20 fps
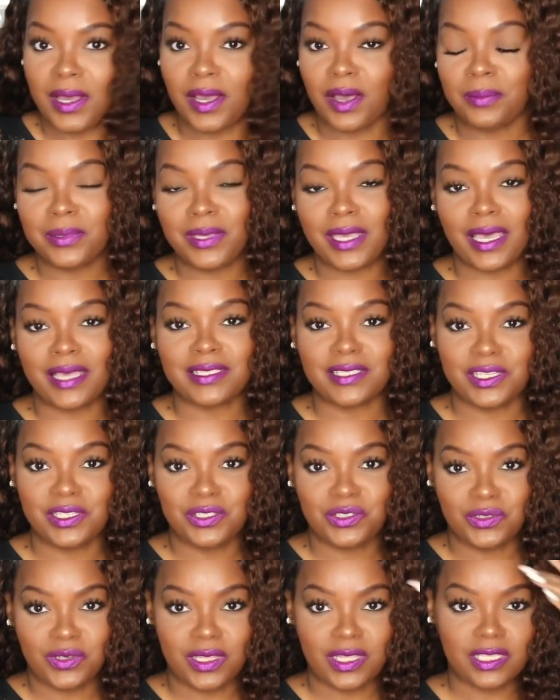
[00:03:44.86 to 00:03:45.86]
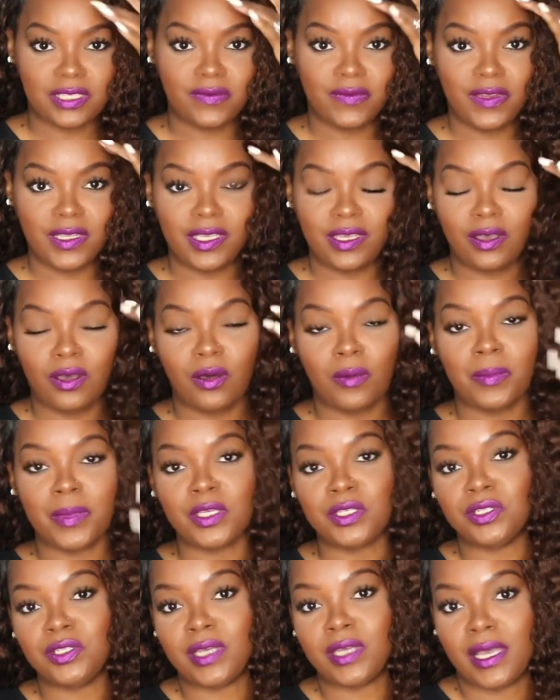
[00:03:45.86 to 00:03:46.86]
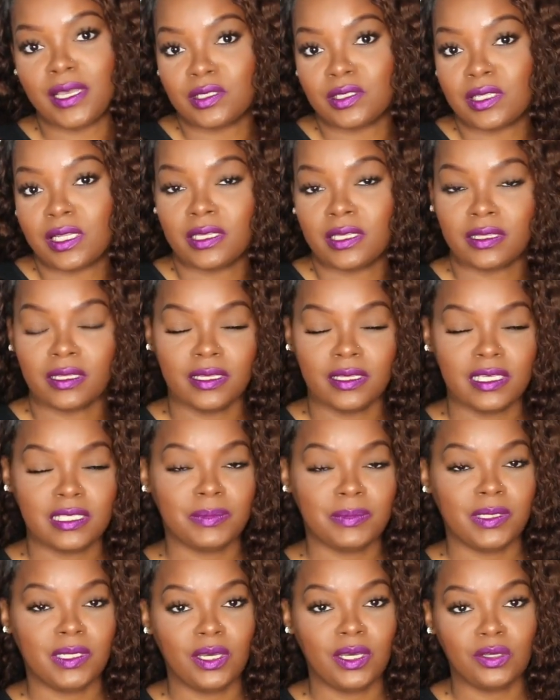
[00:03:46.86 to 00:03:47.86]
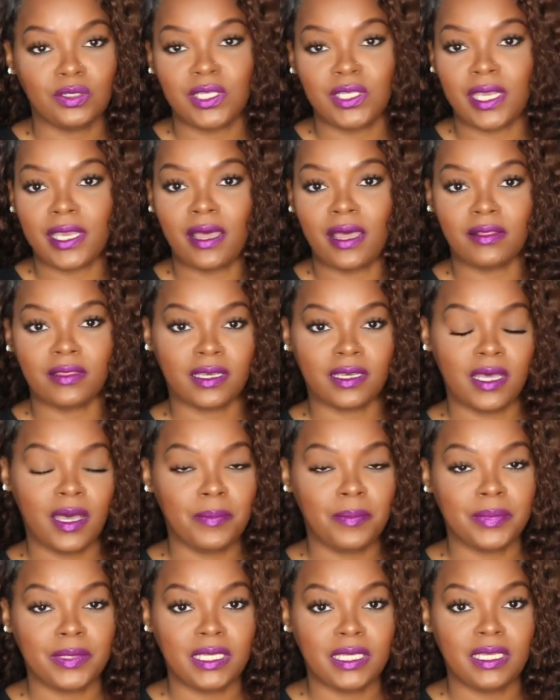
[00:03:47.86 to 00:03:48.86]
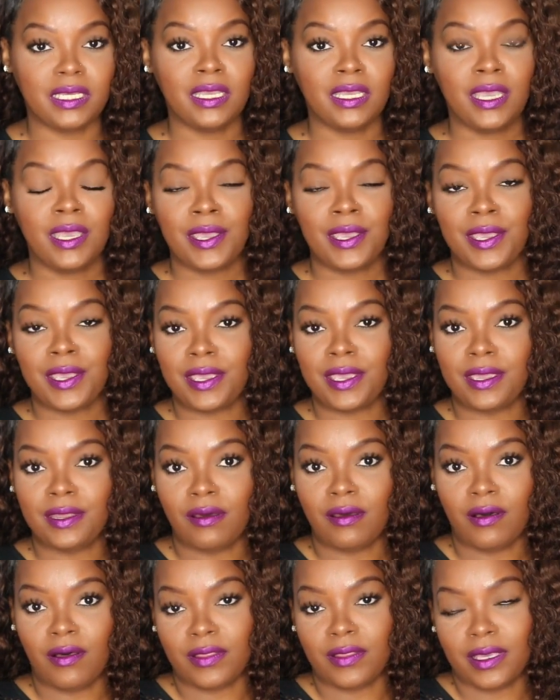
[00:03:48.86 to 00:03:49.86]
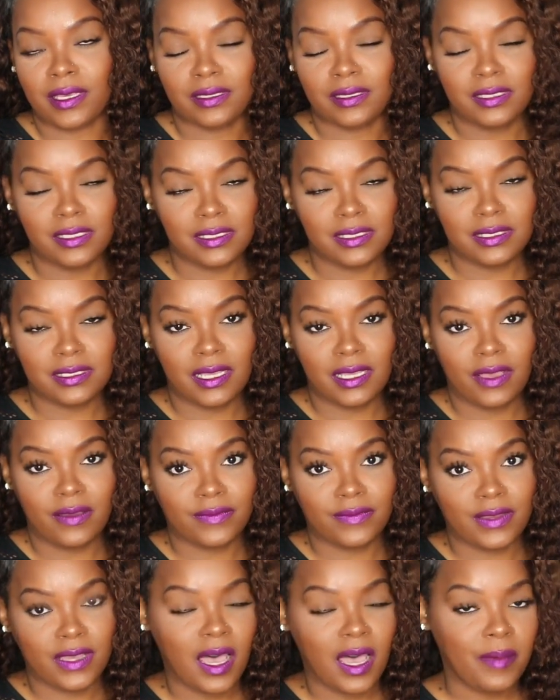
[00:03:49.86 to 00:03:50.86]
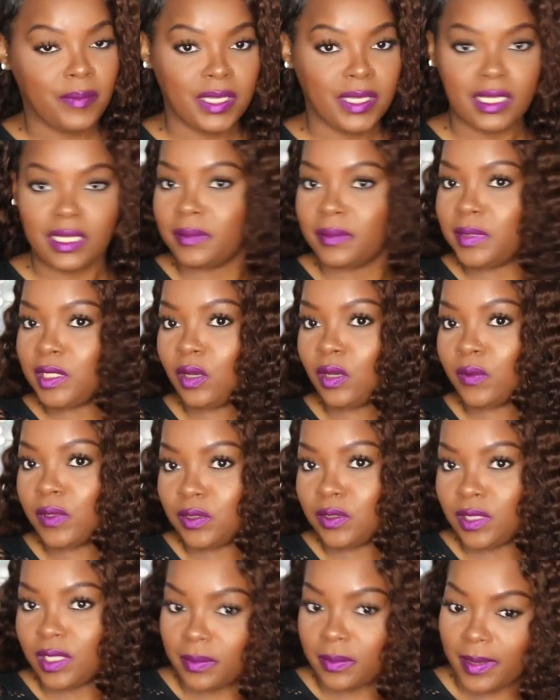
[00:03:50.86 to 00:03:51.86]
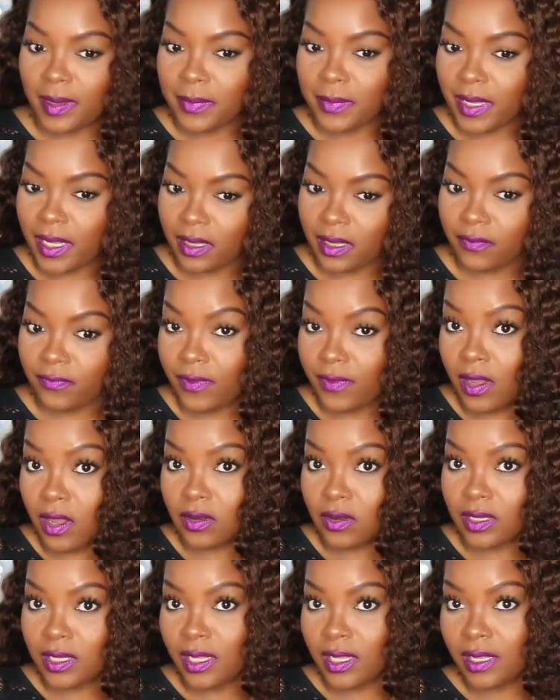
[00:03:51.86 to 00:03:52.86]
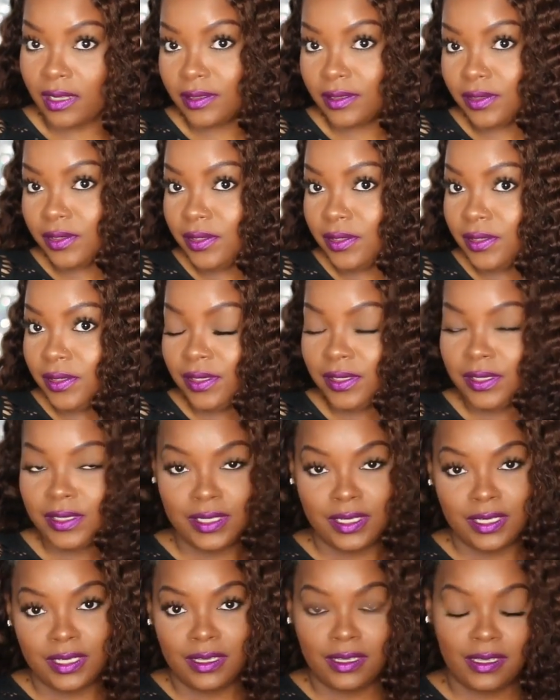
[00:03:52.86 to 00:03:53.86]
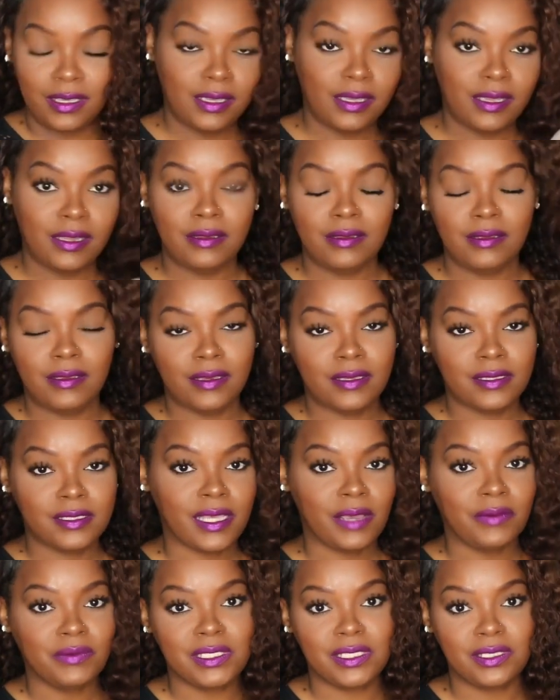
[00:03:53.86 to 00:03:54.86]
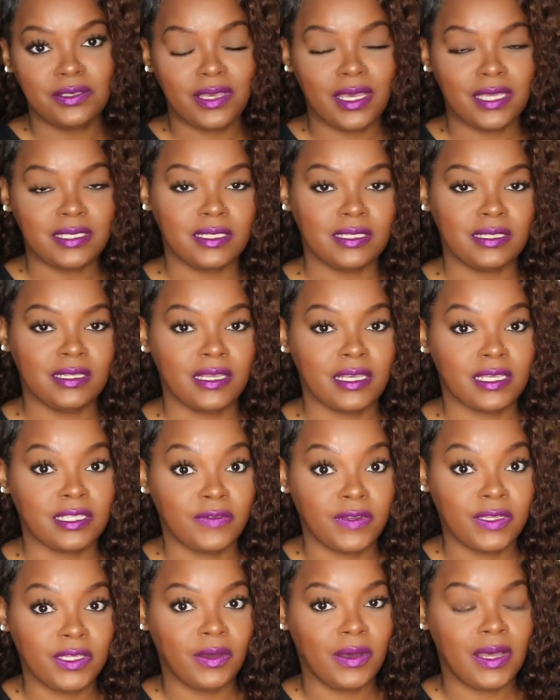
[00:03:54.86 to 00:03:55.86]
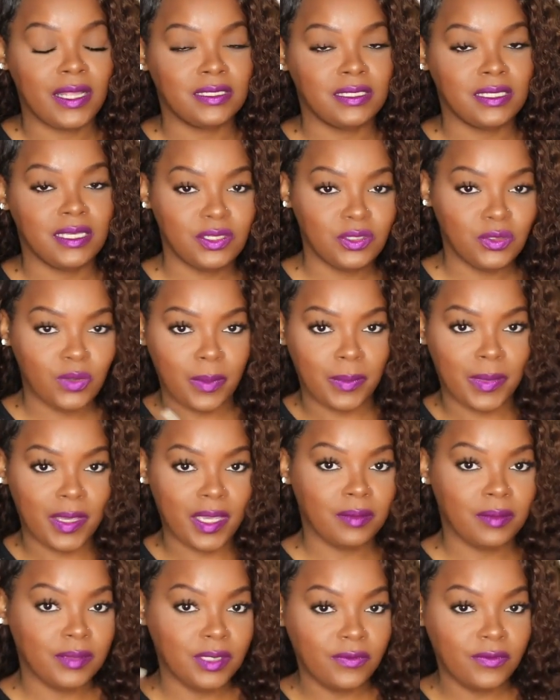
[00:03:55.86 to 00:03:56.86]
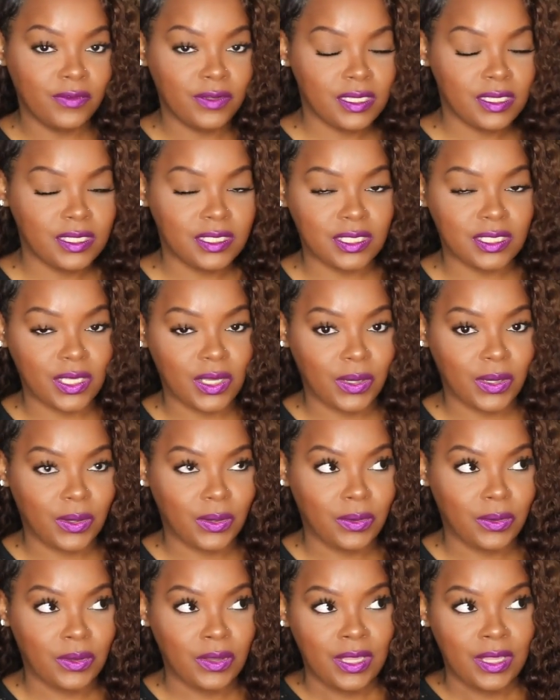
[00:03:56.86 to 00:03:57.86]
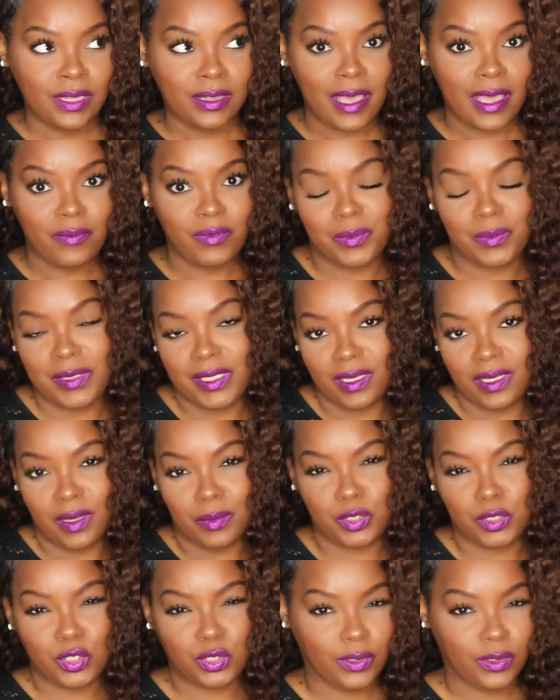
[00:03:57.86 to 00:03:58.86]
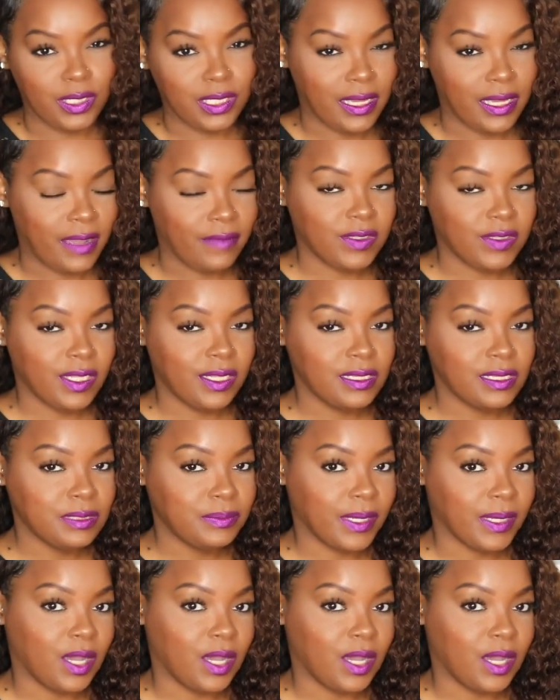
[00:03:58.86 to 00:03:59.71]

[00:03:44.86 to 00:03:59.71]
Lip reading: But I hope you guys enjoyed this video. Make sure you guys click the links below, check out the company and all that good stuff. Comment, let me know what you think about my fall color. And yes, I will see you guys in the next video. I did do a makeup look for this, so that will be up shortly after this.